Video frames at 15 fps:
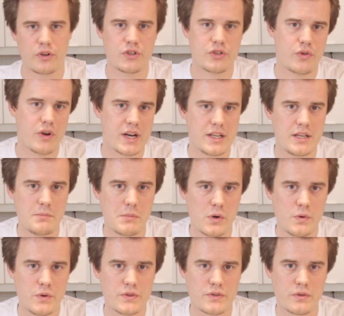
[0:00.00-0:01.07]
tracking
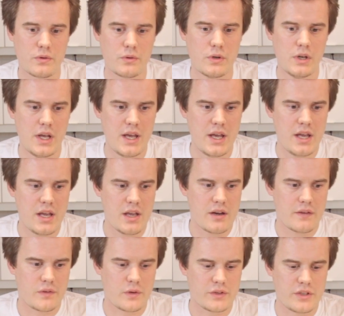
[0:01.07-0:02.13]
mode. So,
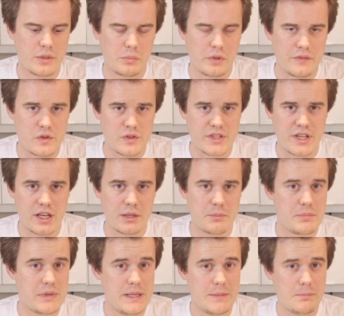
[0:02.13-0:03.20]
for example, if you're scanning
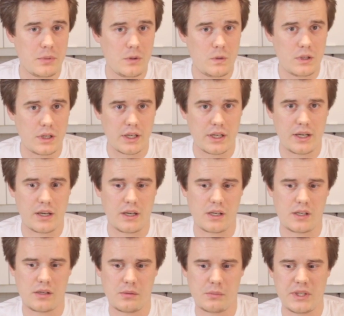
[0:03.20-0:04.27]
people,
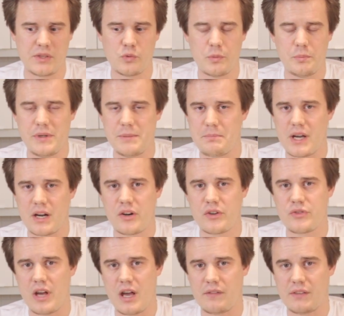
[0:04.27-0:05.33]
it would be better
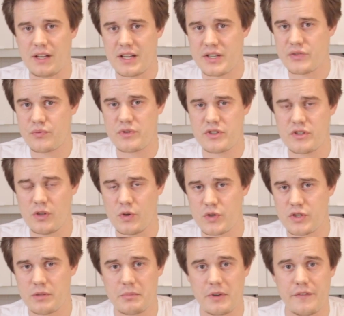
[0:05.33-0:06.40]
to have less
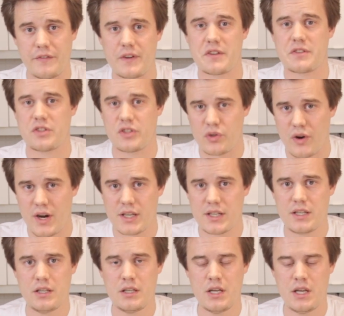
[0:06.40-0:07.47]
resolution but faster
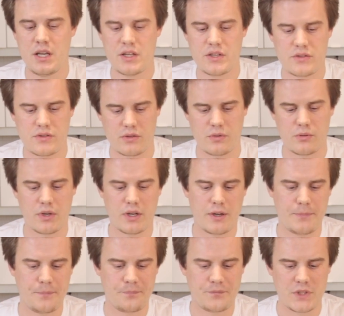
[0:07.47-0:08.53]
tracking.
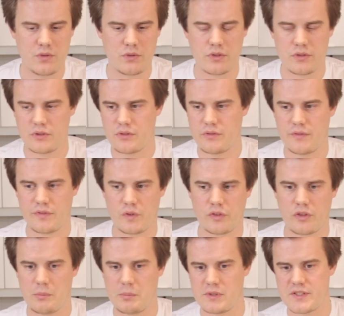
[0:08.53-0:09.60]
So you can, for
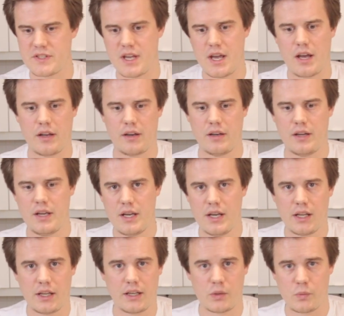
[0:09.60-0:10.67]
example, scan,
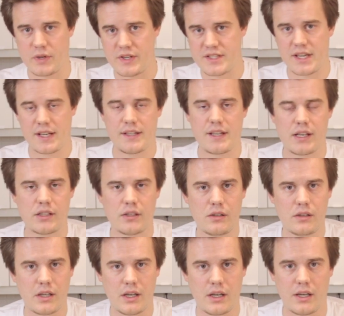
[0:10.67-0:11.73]
like when I scan
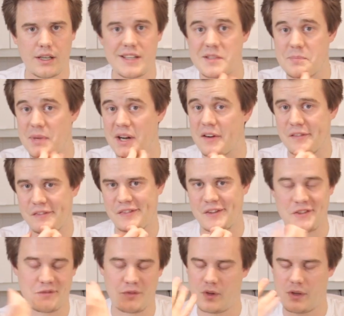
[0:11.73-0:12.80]
Daniel, his beard,
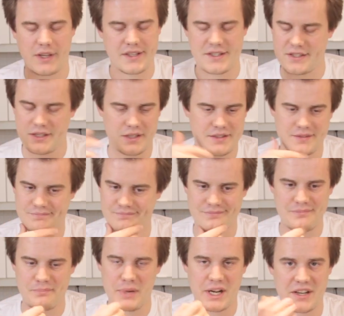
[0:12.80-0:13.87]
first of all, that's just,
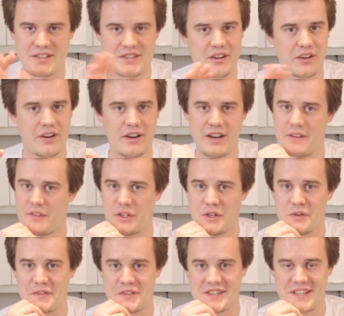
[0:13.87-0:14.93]
beards are never
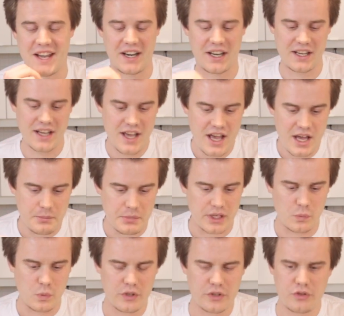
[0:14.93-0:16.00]
good for scanning. But I
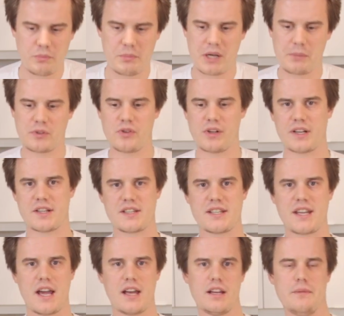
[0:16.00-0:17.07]
wanted to be able to like
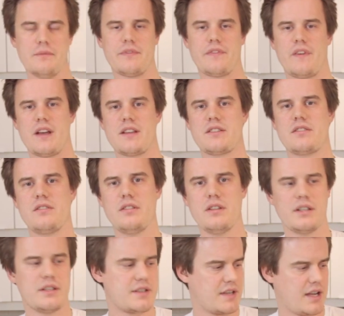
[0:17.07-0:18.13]
scan him faster
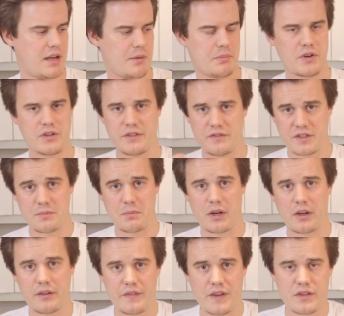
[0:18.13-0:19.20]
and scan parts of his
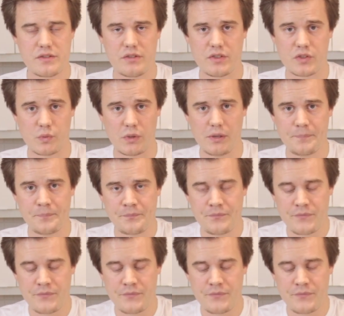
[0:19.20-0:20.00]
body faster as well.